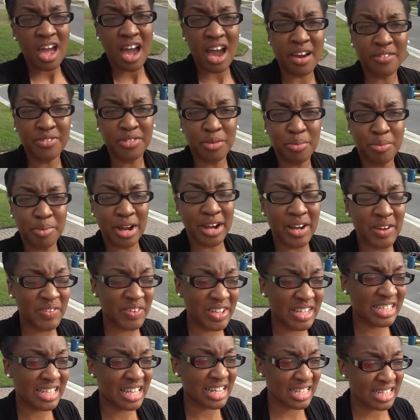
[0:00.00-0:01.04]
after
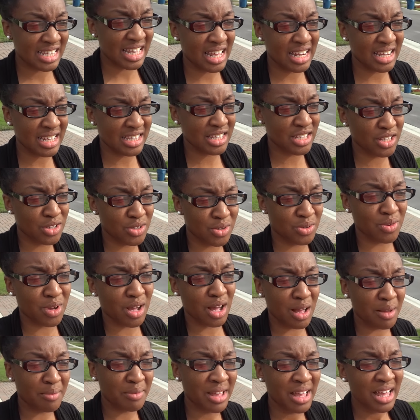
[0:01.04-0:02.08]
breakfast, I decided to
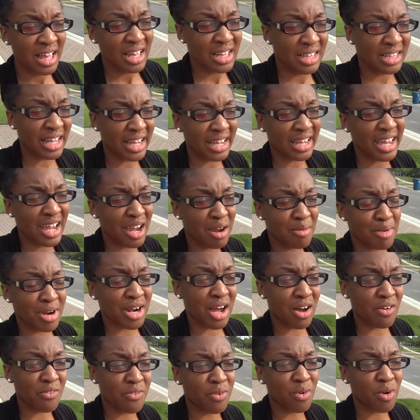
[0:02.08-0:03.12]
um, let Cameron
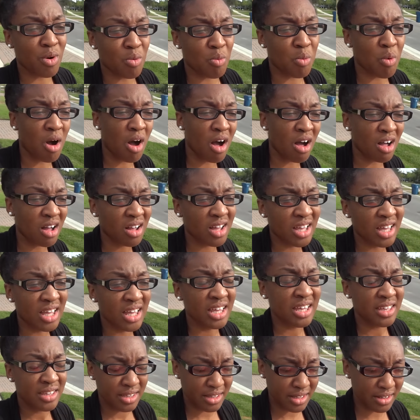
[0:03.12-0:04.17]
out for a walk.
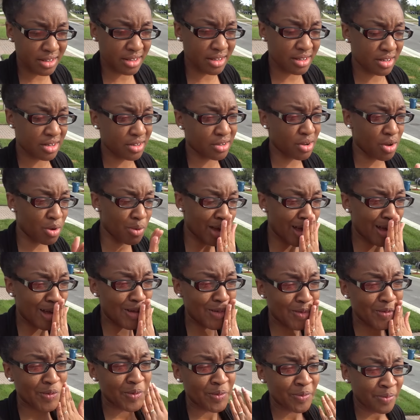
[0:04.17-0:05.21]
He needed to go
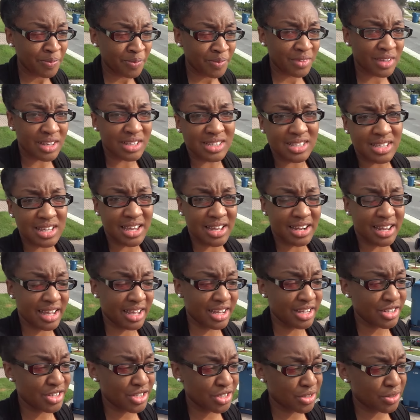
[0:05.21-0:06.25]
out because he had
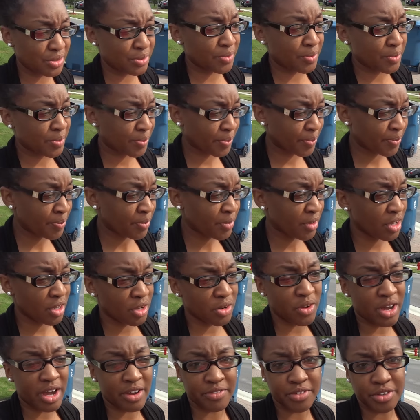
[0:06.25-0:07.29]
ate too. You
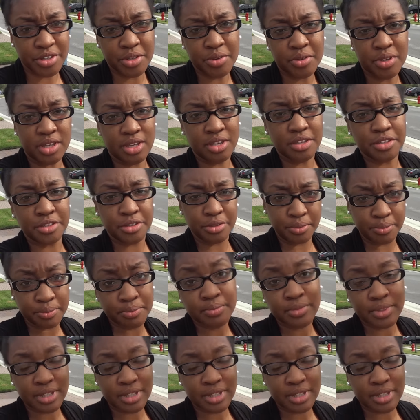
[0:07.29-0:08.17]
know, after you eat, you